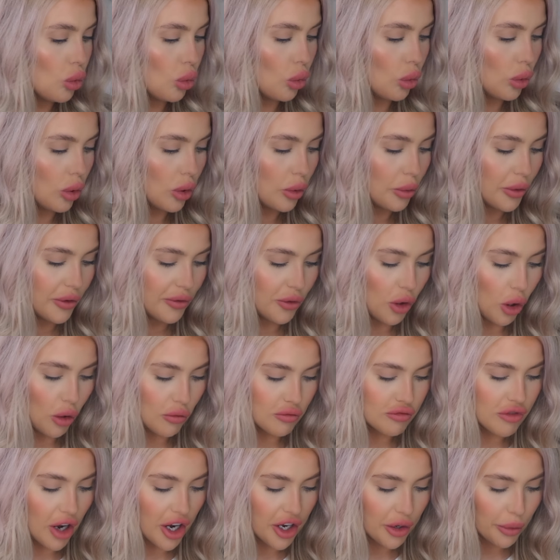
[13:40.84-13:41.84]
Ooh, we've got
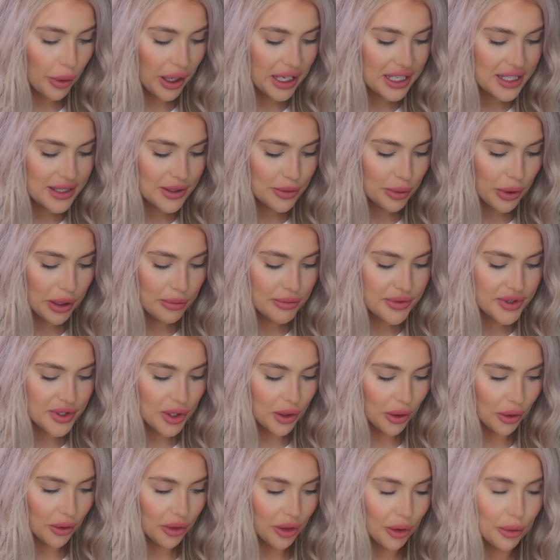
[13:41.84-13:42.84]
a runaway
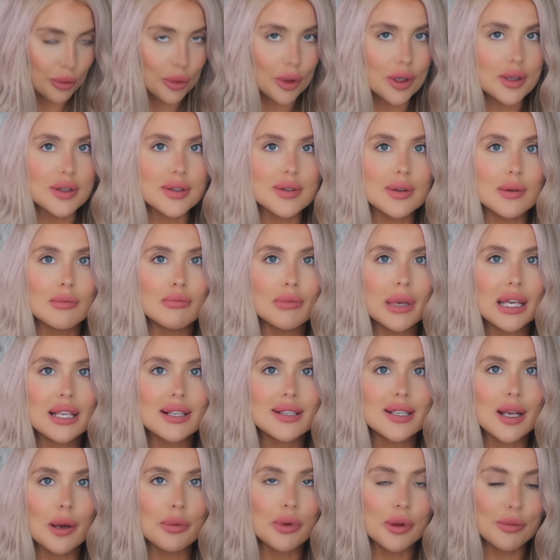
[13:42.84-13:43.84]
swimsuit that was
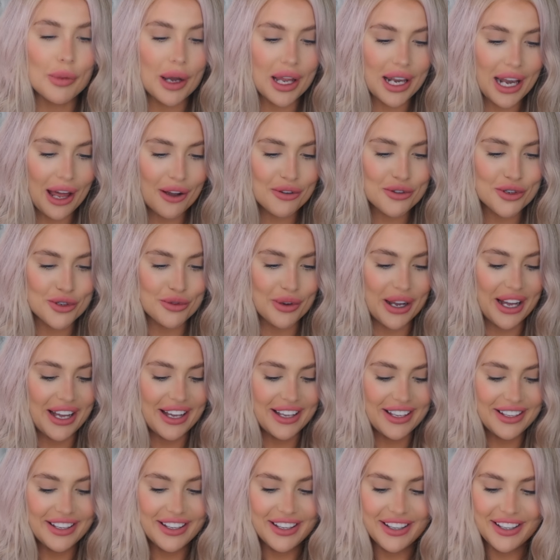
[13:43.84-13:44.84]
mixed up in my
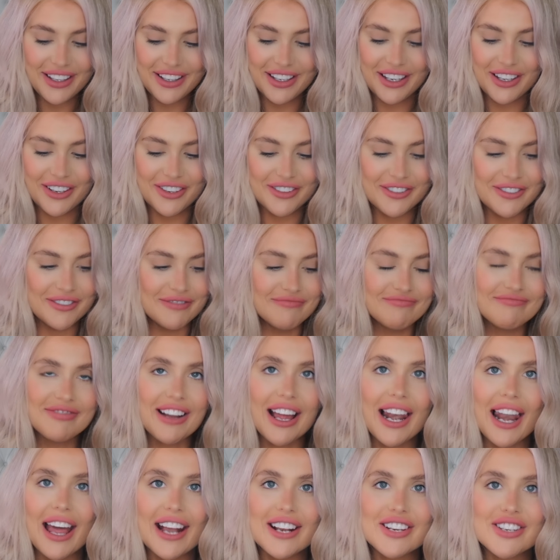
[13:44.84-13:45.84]
loungewear little
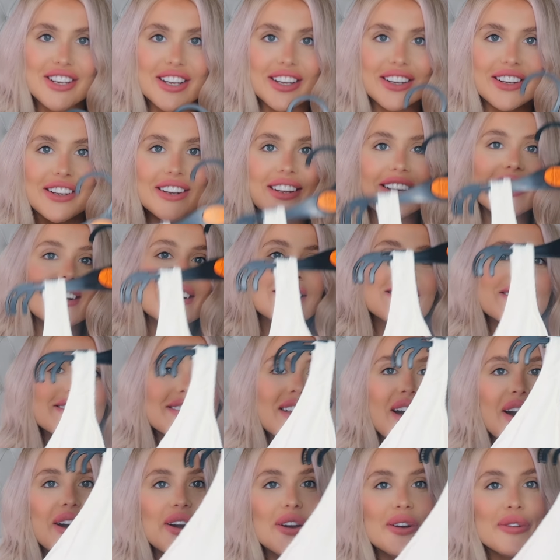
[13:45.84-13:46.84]
collection.
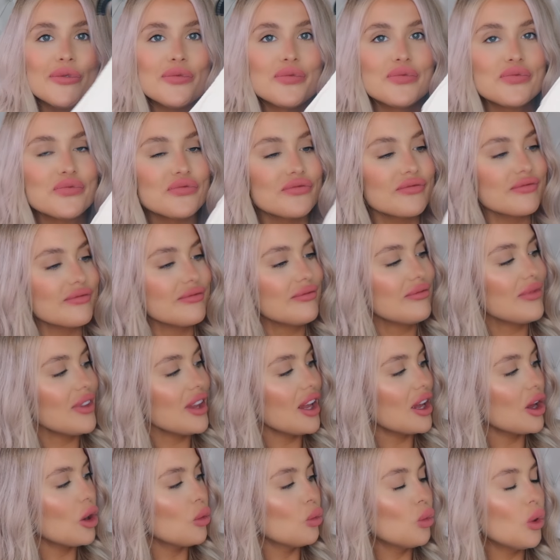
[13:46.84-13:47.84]
So,
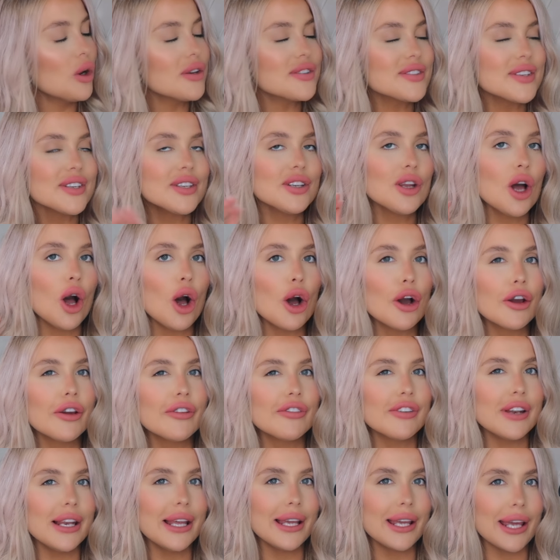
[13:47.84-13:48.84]
wasn't
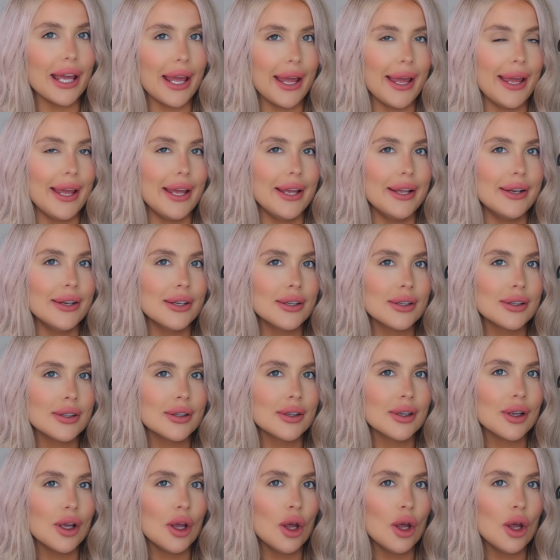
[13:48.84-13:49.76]
overly keen